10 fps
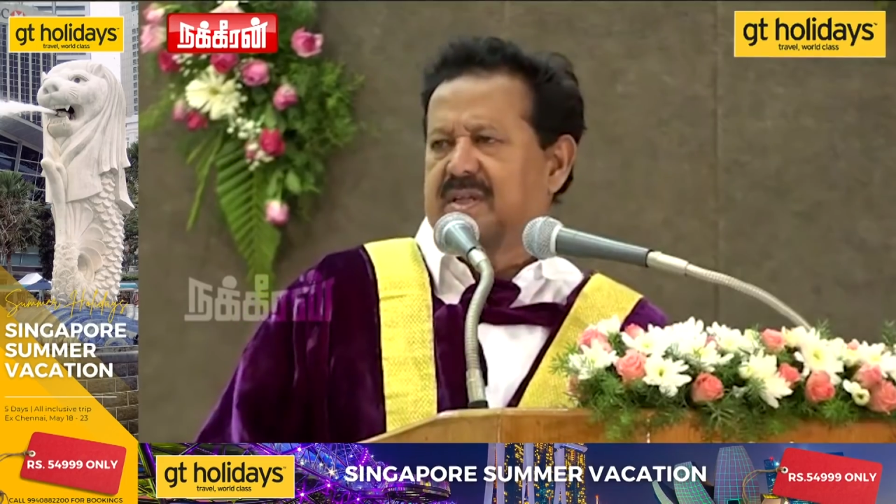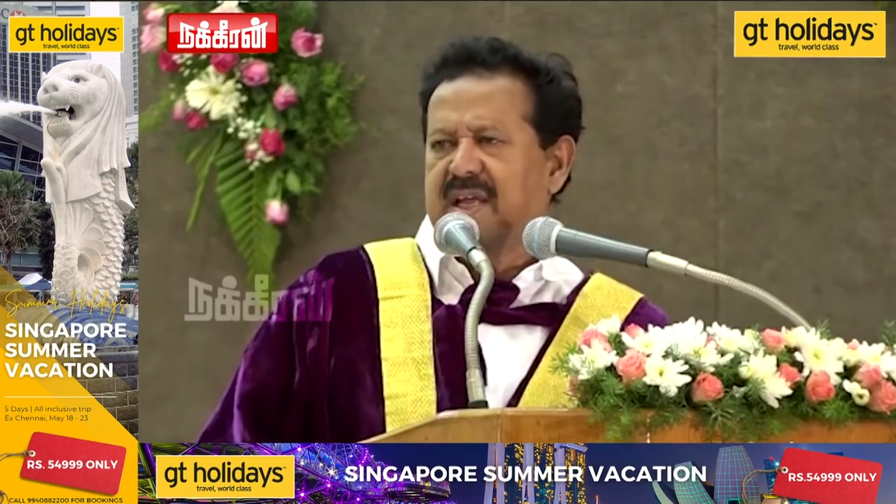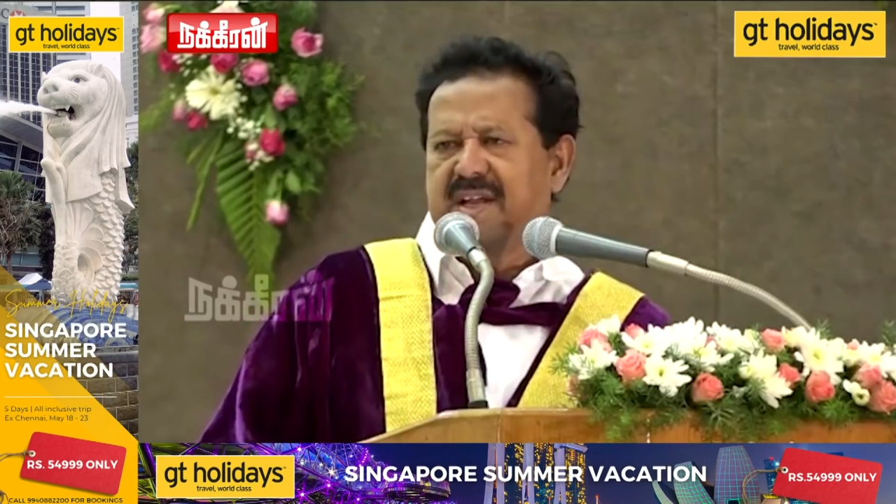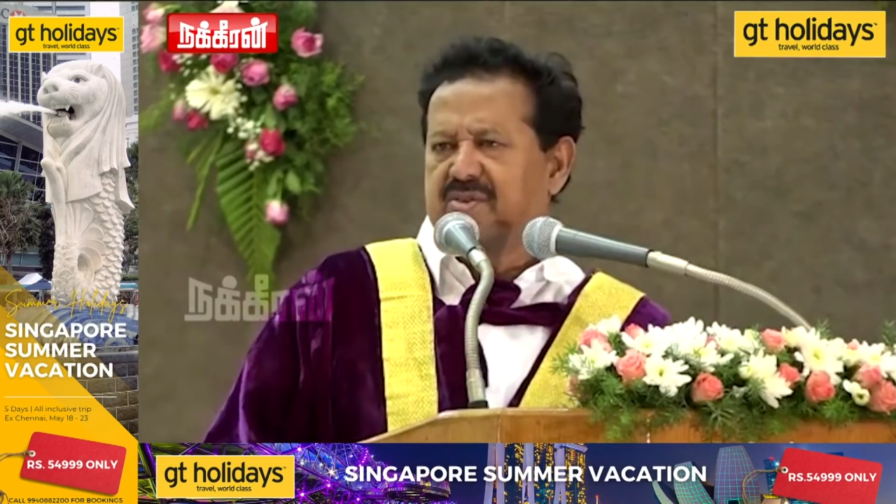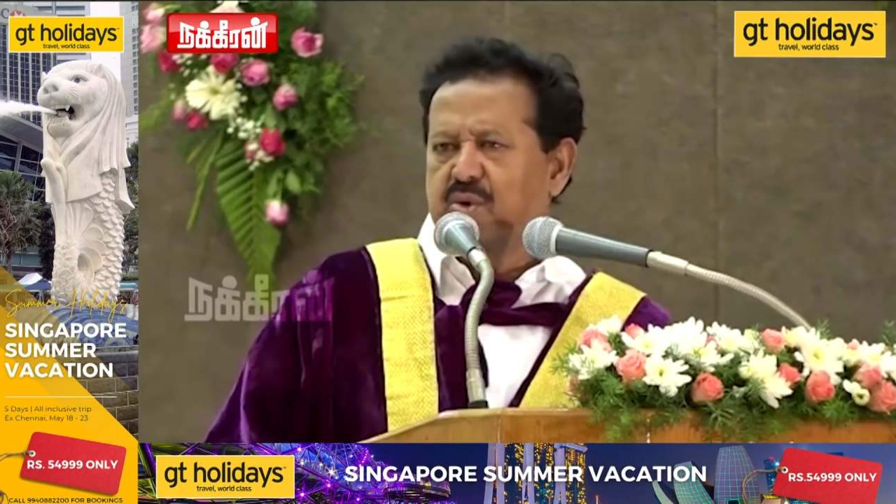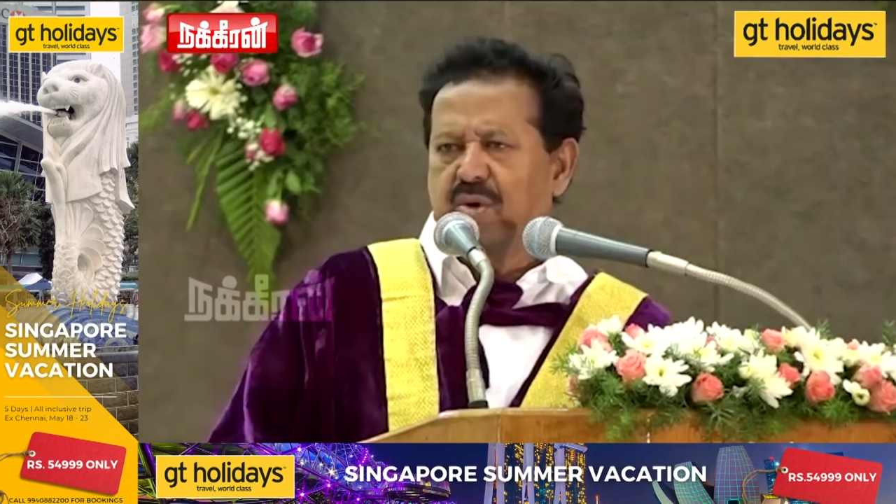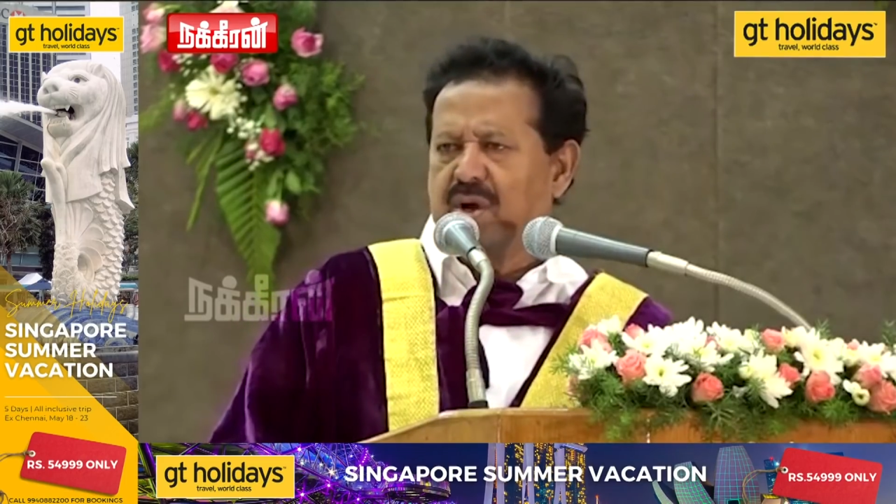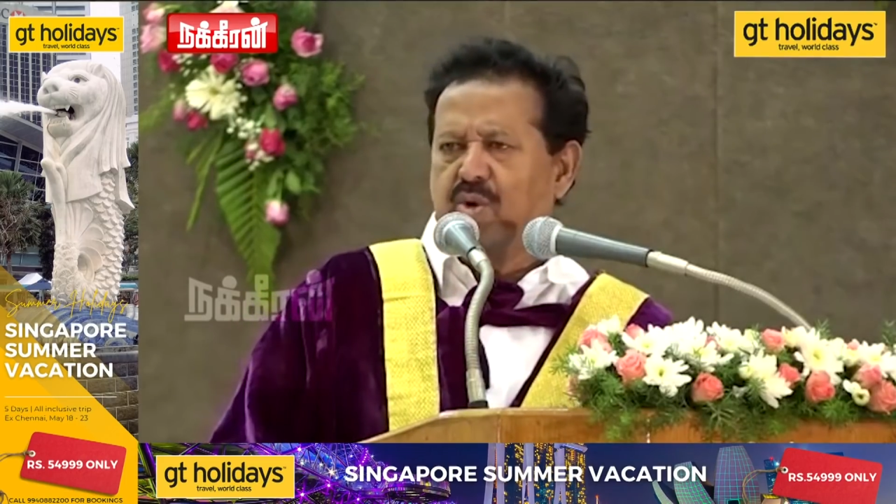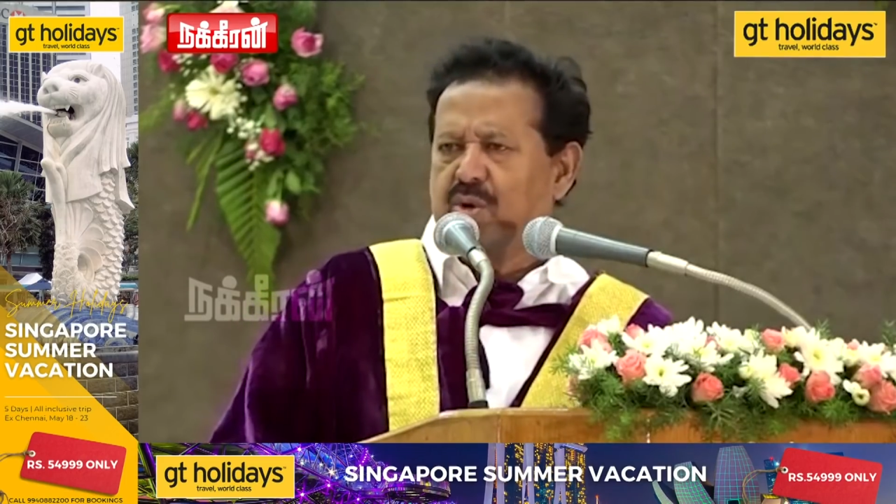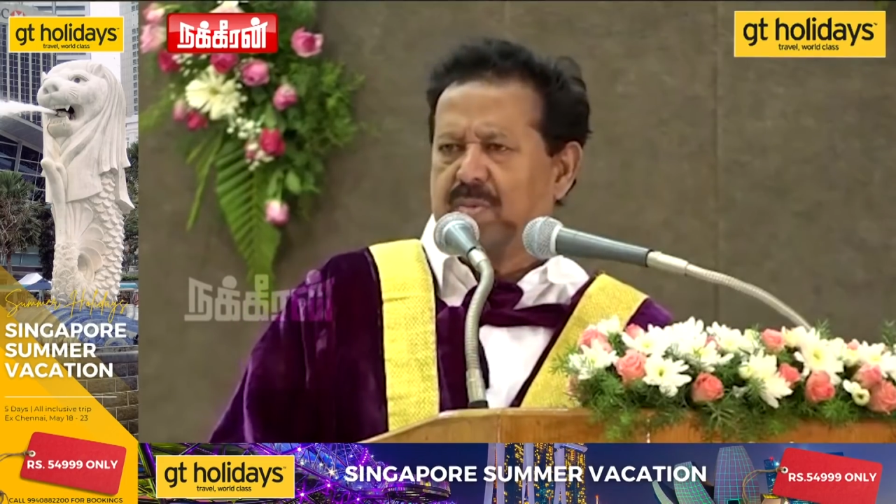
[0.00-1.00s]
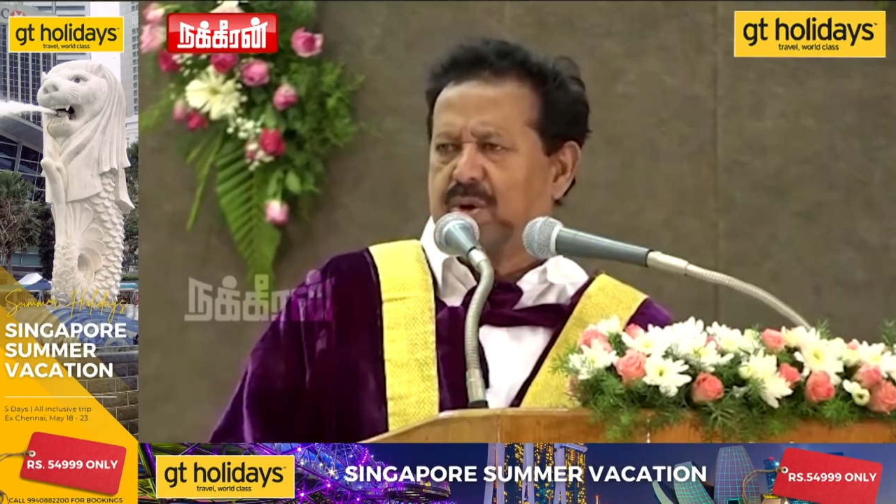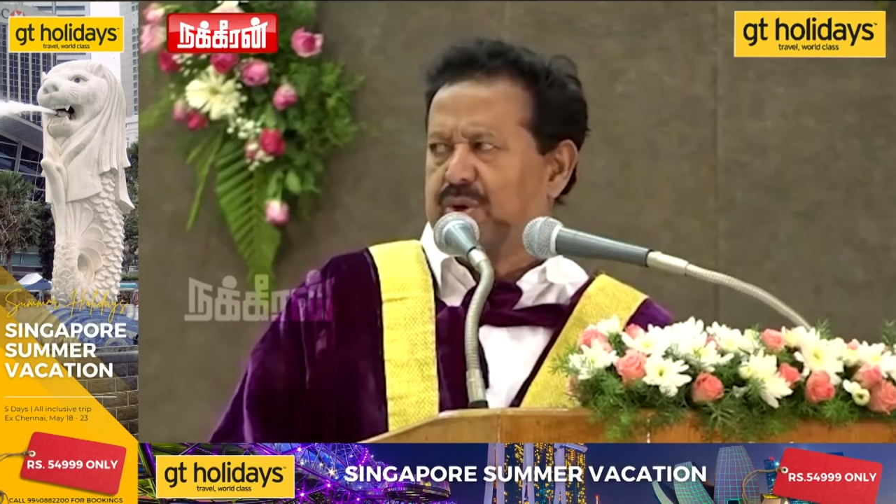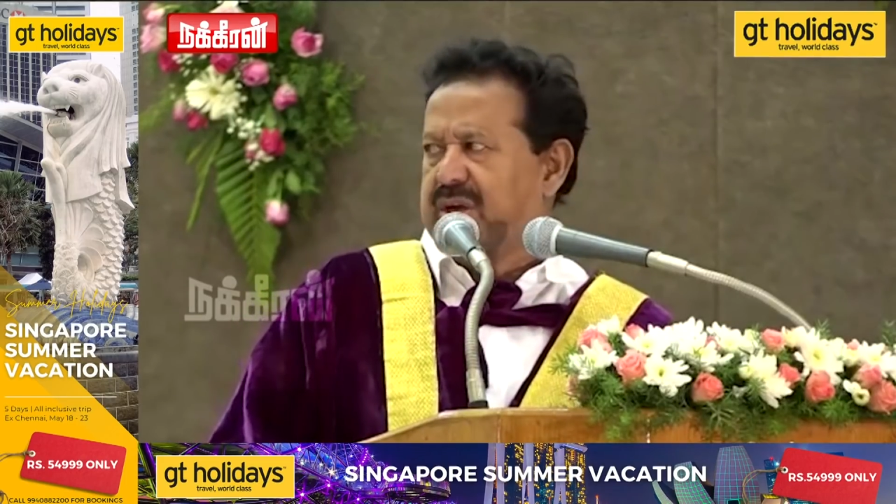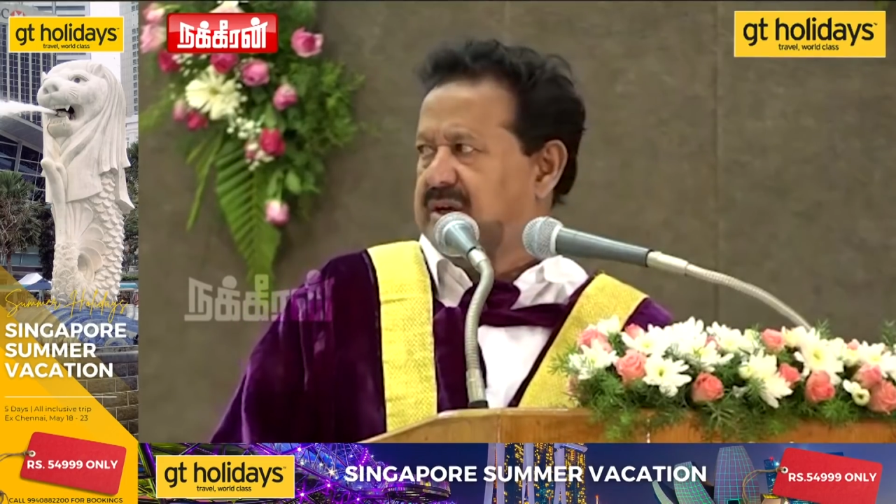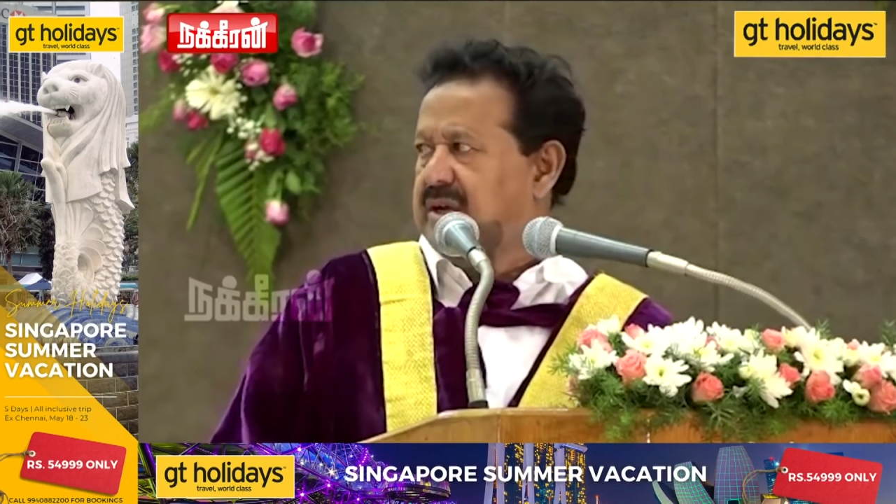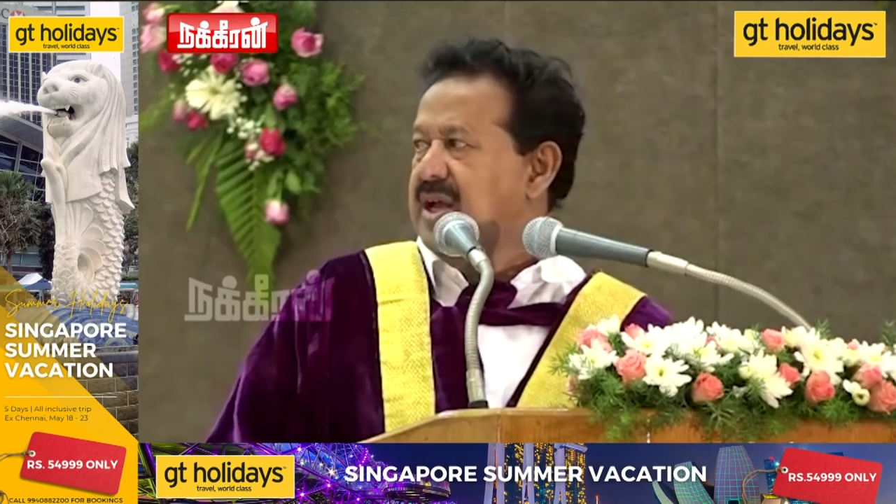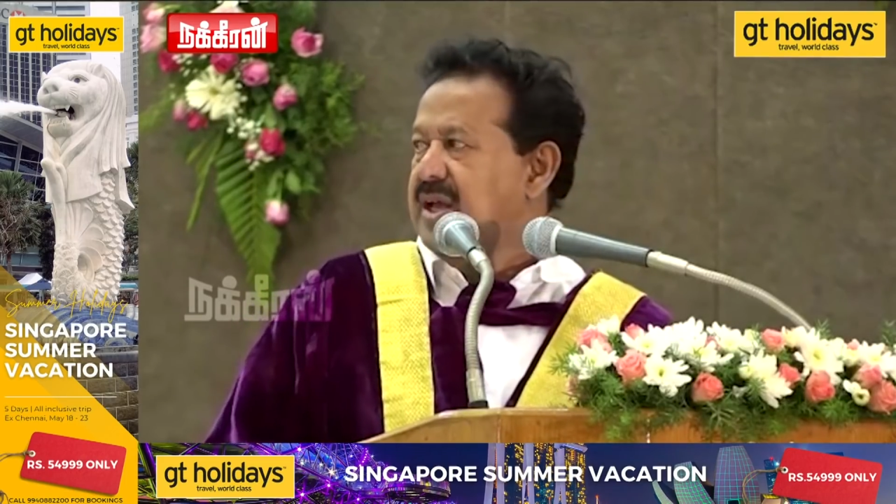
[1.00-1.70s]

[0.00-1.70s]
There is no doubt about it.